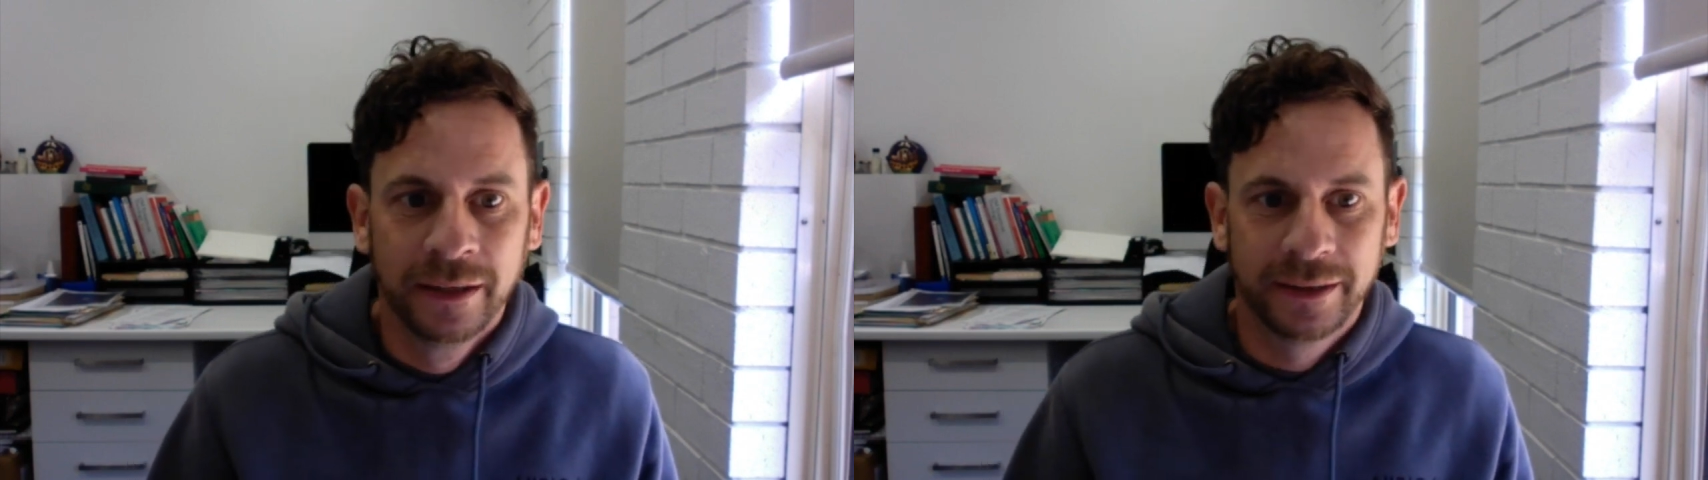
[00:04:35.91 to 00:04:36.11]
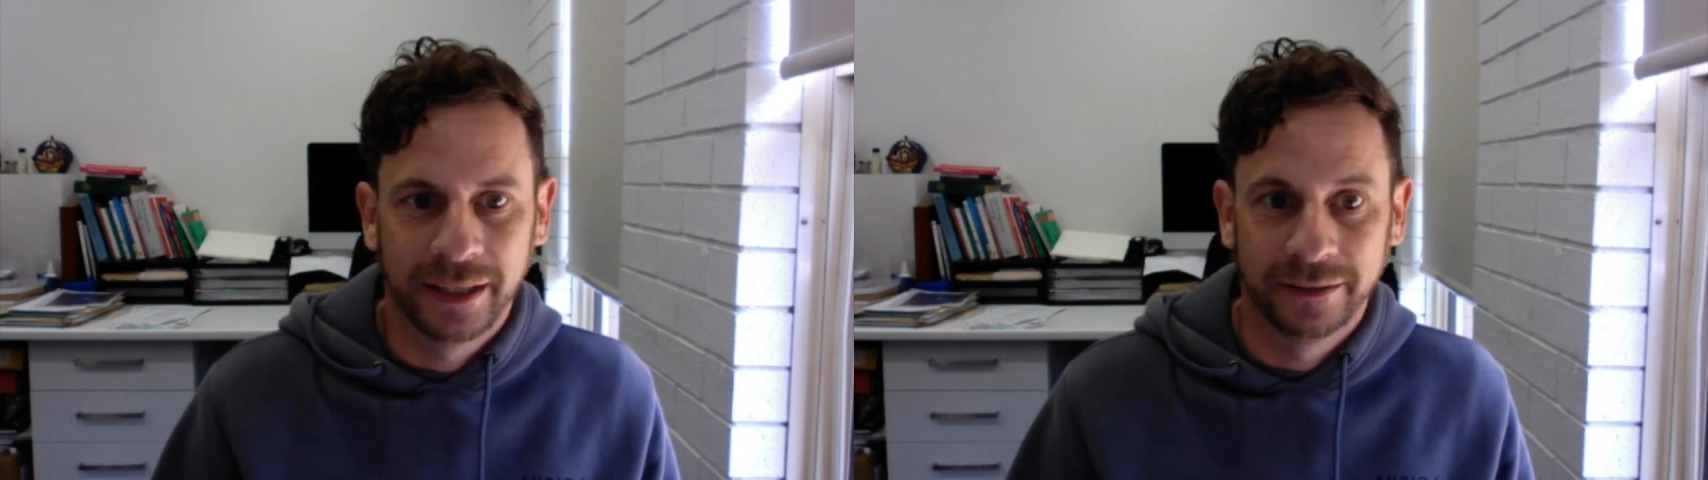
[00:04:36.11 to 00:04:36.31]

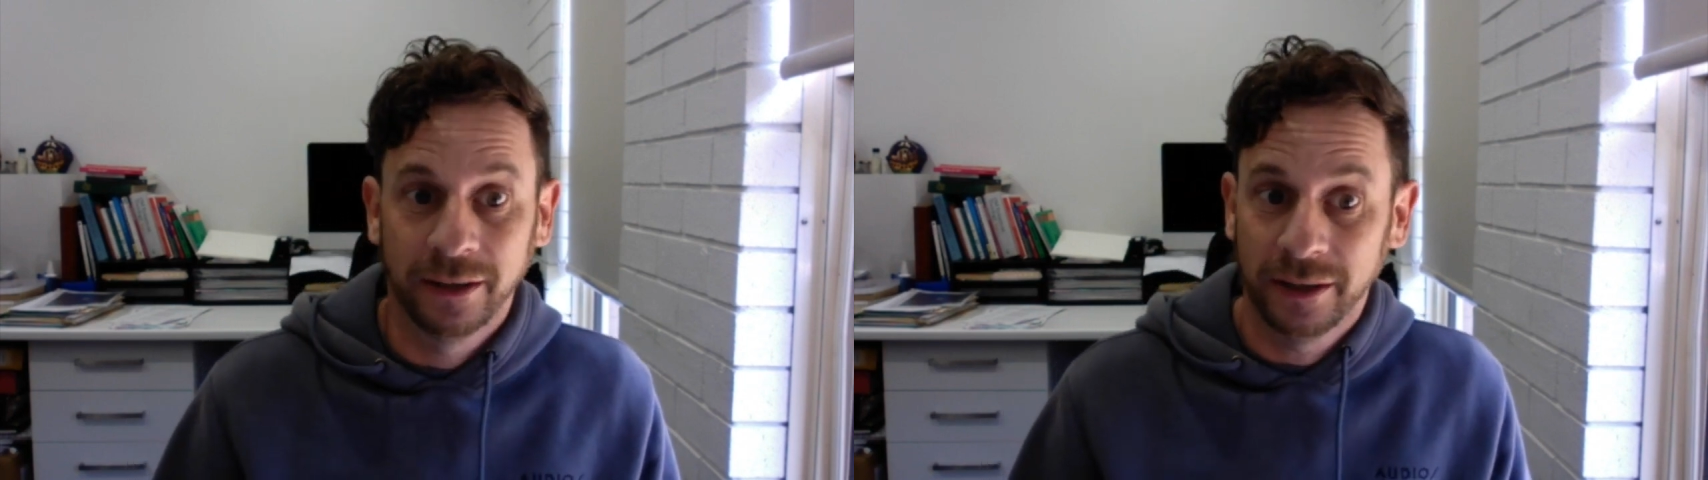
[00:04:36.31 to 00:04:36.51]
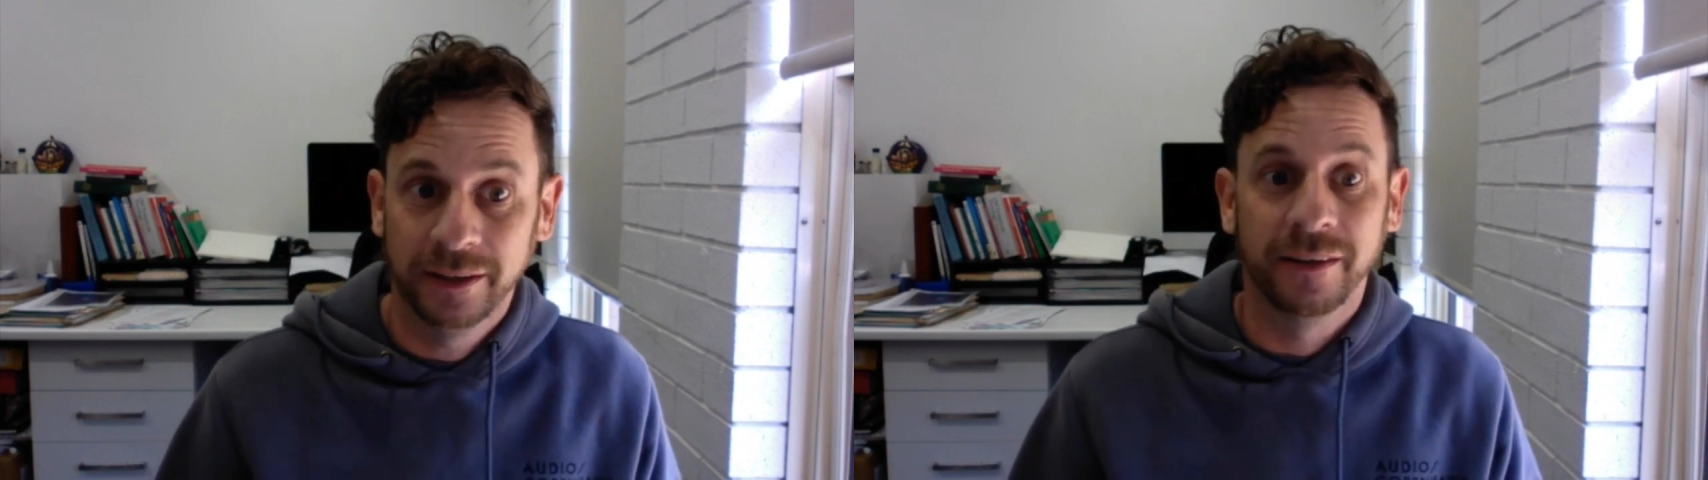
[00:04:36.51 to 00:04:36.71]
that
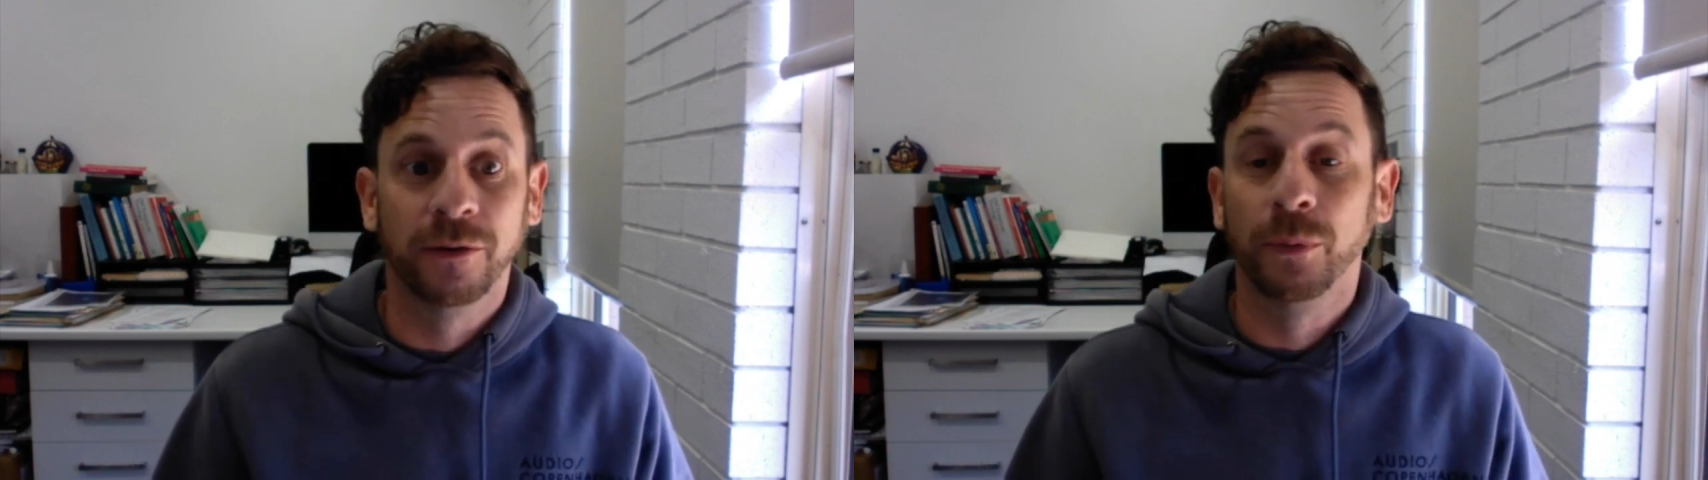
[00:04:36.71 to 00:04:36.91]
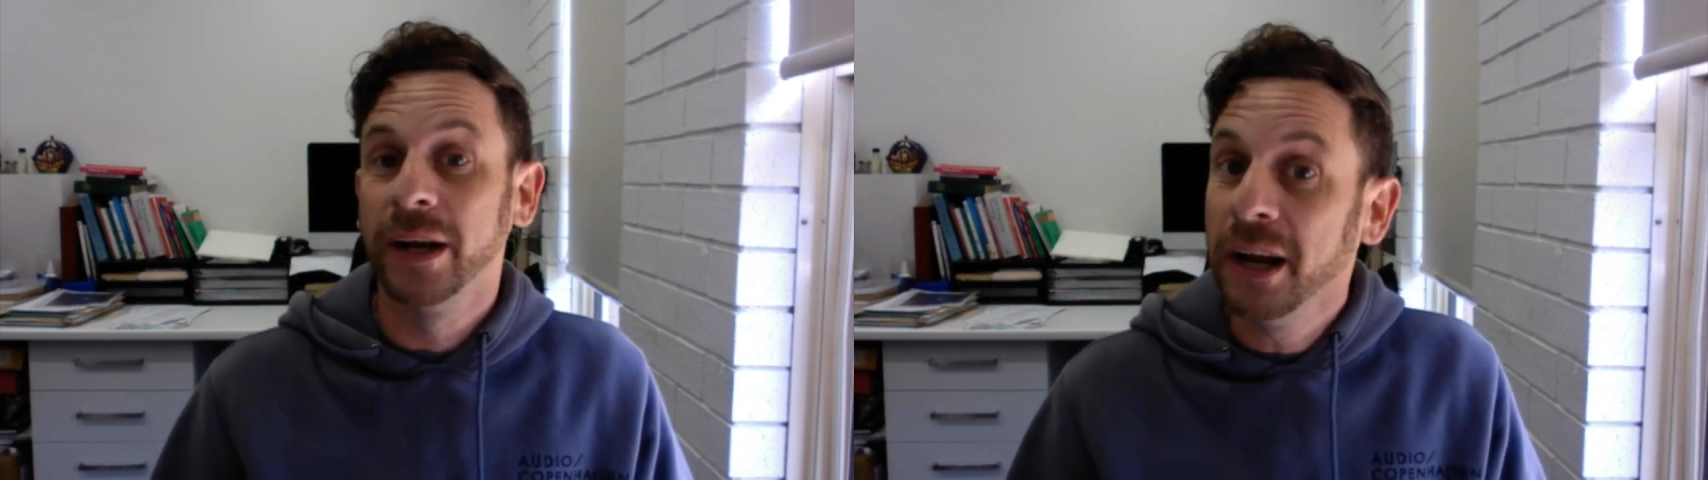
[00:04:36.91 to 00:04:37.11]
God
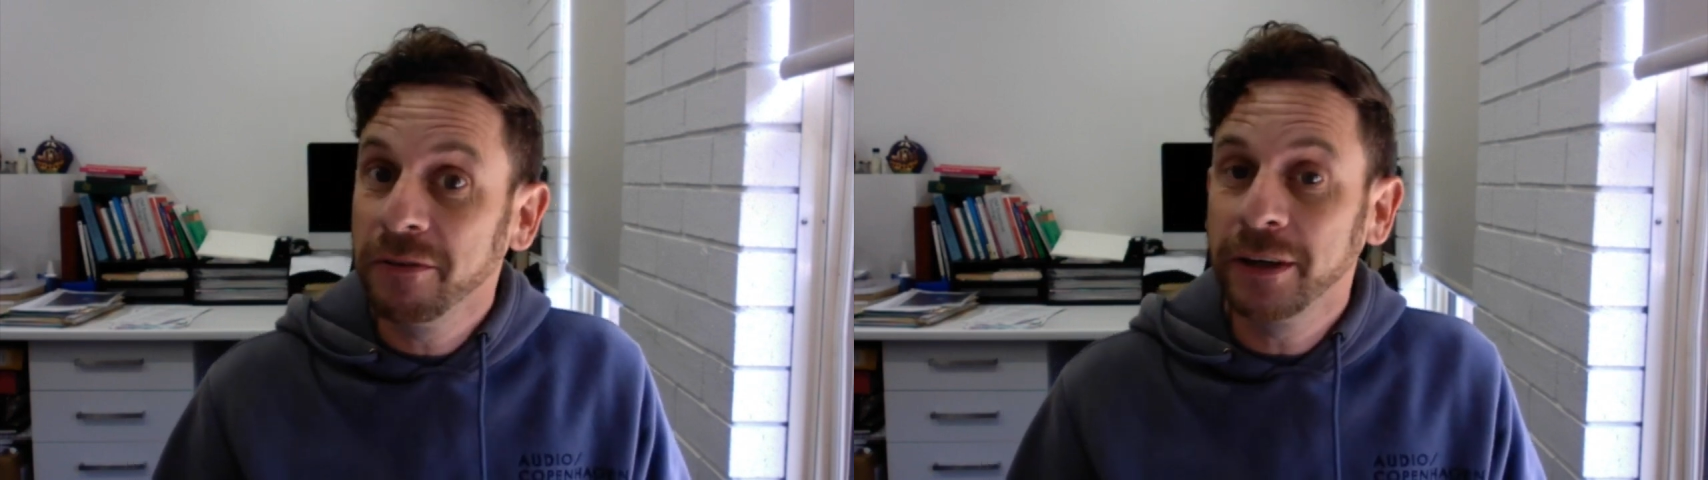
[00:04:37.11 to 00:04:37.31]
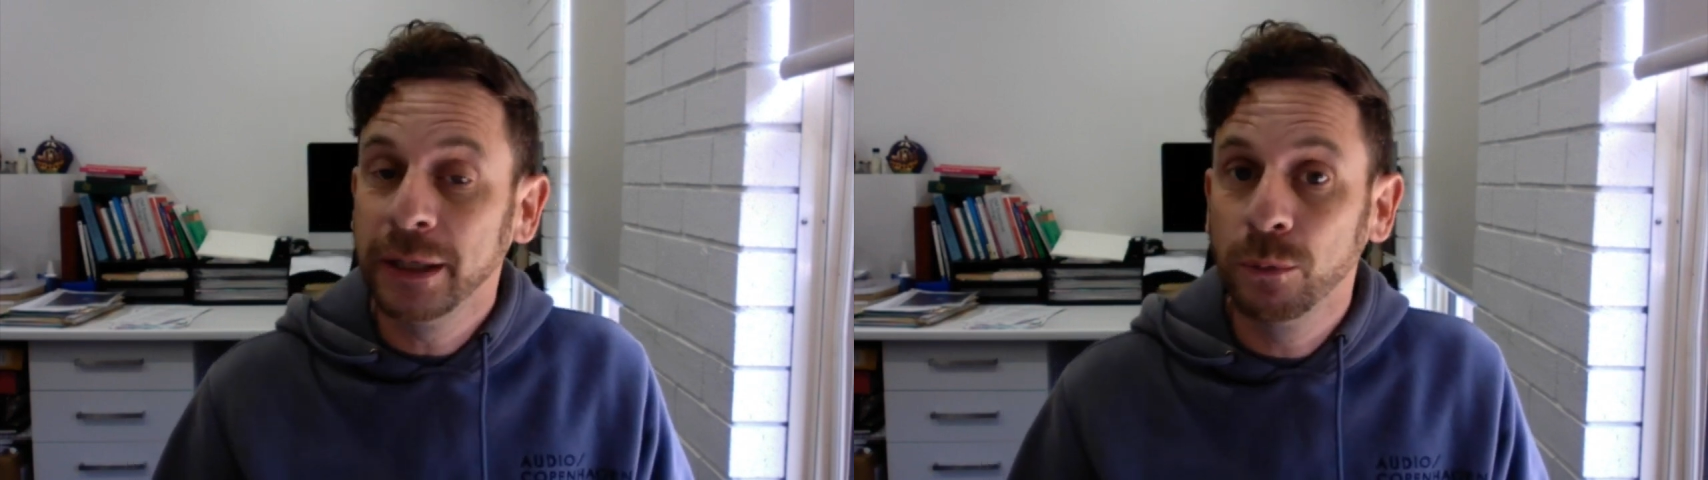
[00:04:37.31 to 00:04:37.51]
does
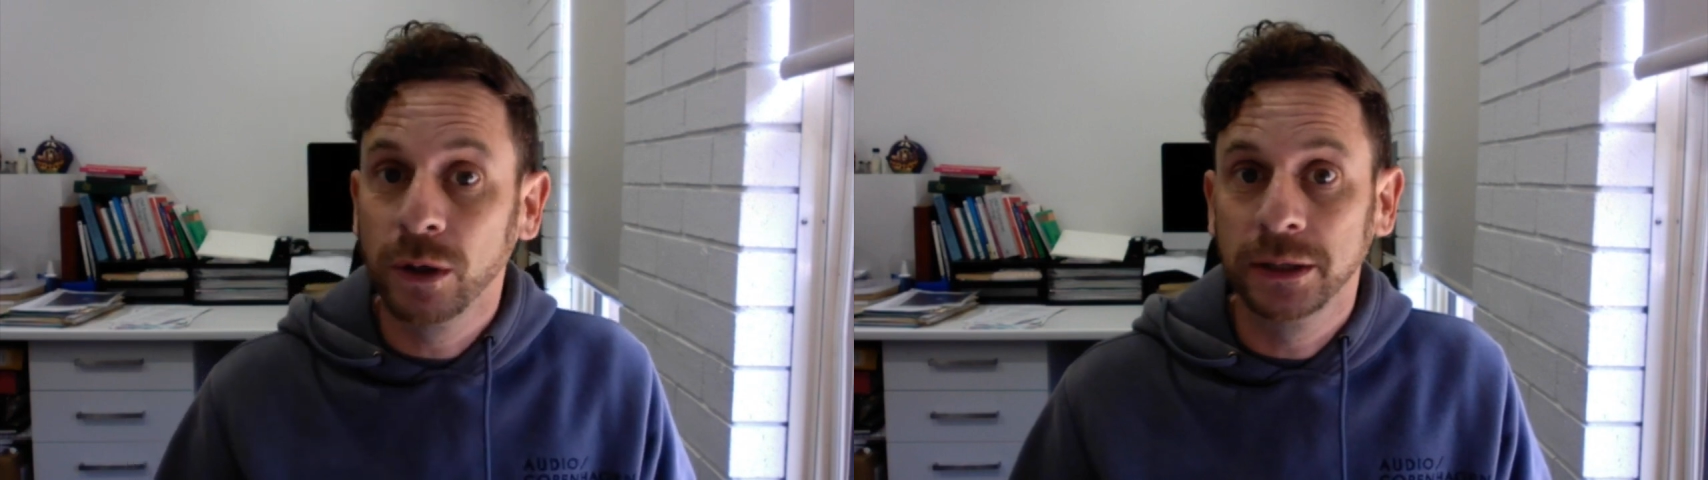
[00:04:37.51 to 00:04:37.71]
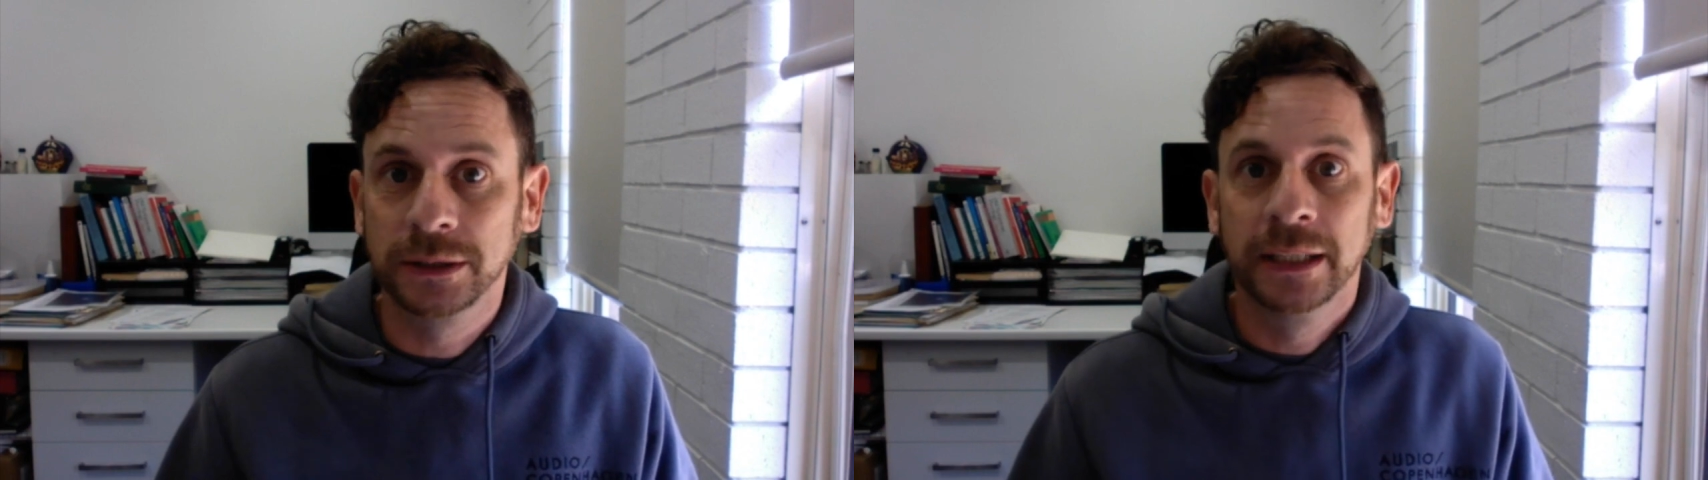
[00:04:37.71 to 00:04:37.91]
whatever he
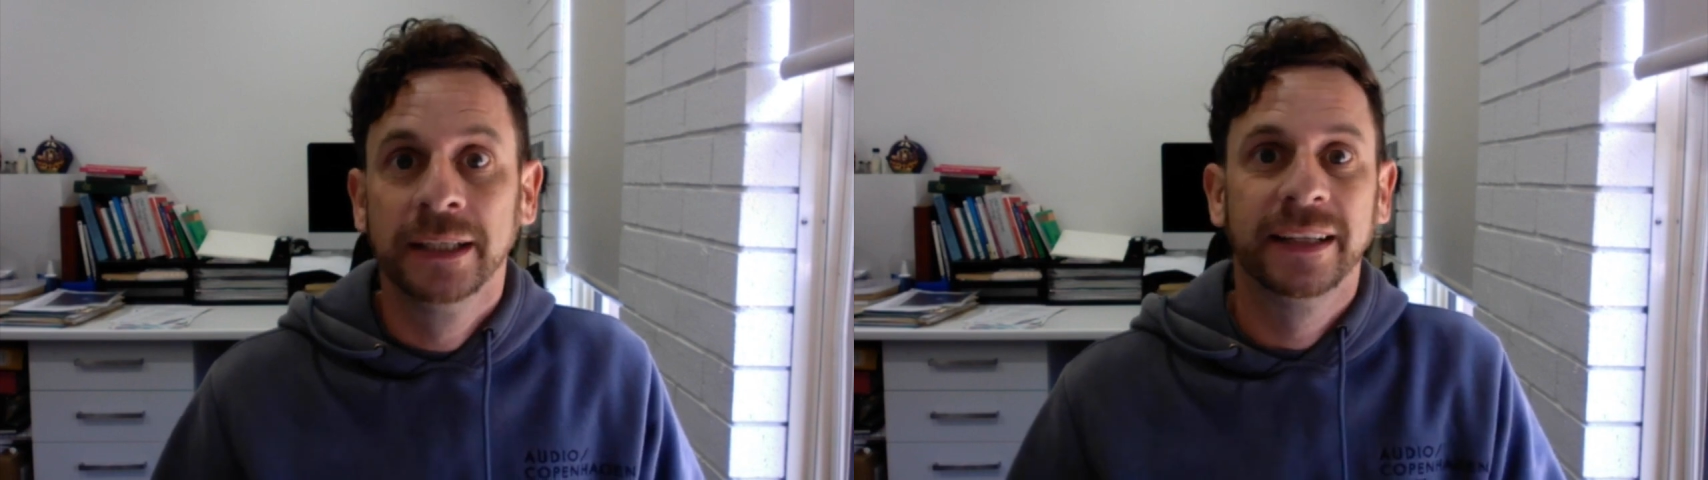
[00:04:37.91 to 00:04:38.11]
wants,